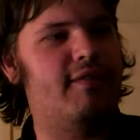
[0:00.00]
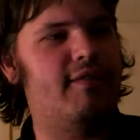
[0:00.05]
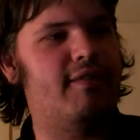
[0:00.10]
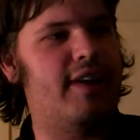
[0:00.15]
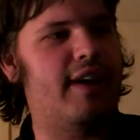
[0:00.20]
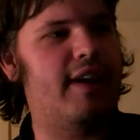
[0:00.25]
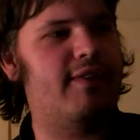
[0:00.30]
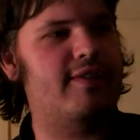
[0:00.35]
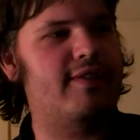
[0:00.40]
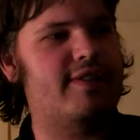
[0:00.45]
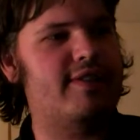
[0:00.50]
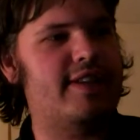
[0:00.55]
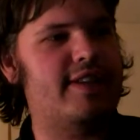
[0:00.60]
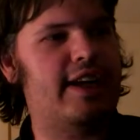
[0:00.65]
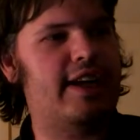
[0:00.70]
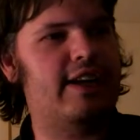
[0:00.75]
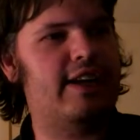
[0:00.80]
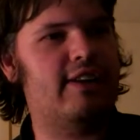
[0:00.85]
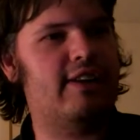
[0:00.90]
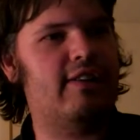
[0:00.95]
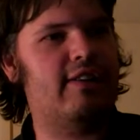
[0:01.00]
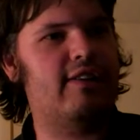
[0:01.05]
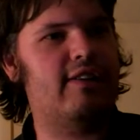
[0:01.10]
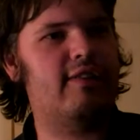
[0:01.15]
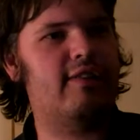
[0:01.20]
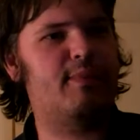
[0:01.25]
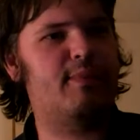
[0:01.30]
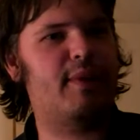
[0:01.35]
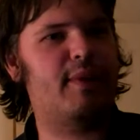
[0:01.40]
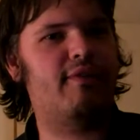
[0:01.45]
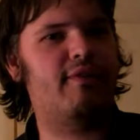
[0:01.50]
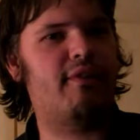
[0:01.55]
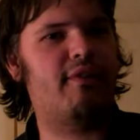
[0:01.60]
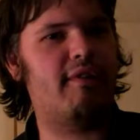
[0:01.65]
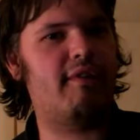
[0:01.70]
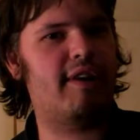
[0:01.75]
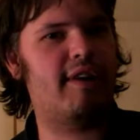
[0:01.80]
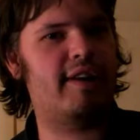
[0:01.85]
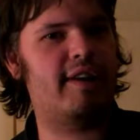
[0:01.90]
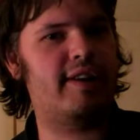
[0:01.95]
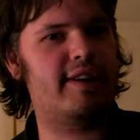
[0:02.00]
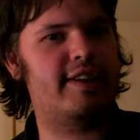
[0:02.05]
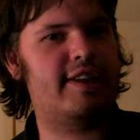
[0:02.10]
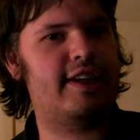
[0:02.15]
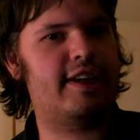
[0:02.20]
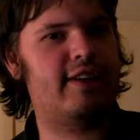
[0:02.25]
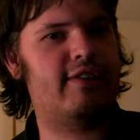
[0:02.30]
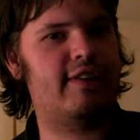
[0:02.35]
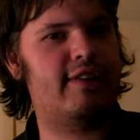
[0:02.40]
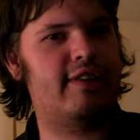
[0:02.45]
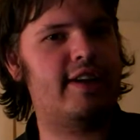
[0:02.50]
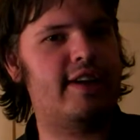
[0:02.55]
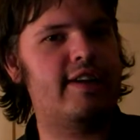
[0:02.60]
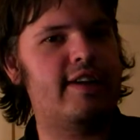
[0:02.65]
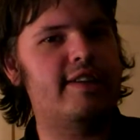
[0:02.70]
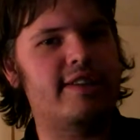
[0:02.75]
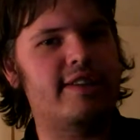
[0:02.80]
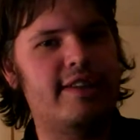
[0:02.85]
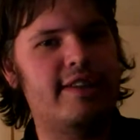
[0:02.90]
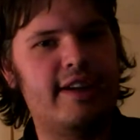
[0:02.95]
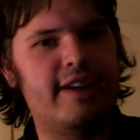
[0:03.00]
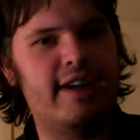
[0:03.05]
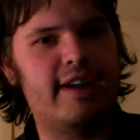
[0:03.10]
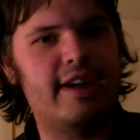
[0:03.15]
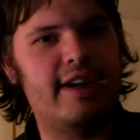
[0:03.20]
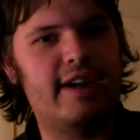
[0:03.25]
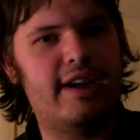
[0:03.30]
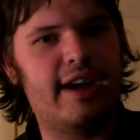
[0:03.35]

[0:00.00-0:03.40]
we have never seen her before in the series